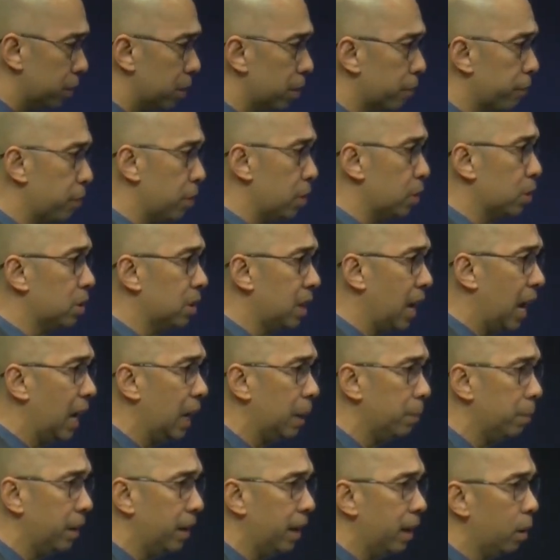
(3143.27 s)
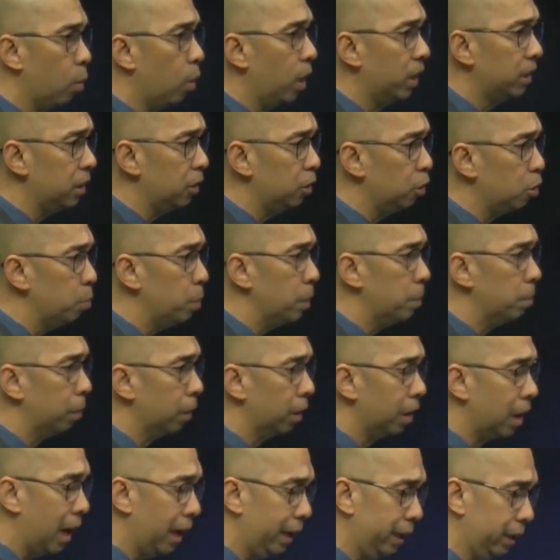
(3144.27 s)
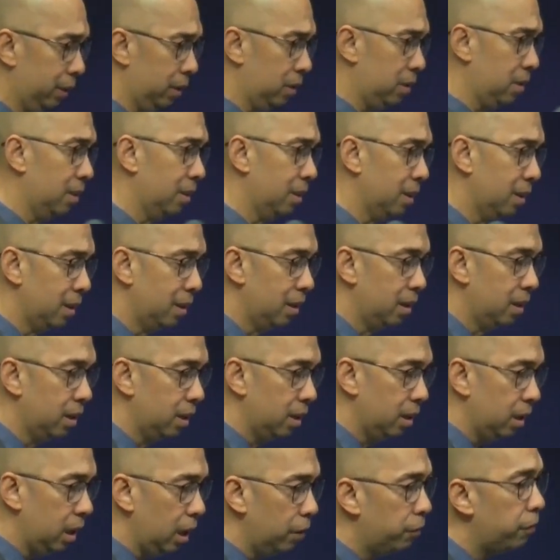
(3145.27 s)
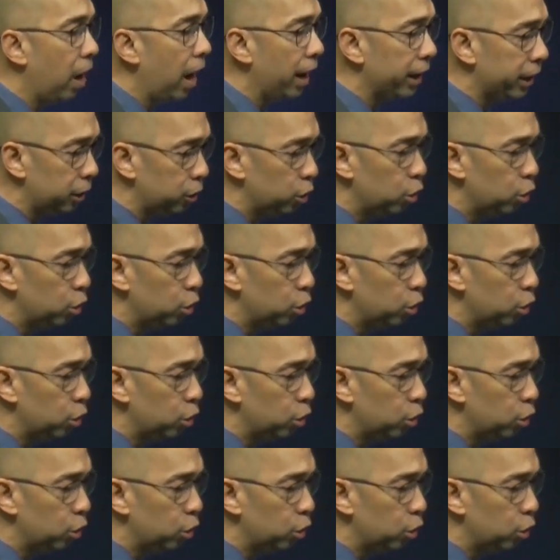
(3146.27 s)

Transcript: for the first time, and I wanted to be polite. If I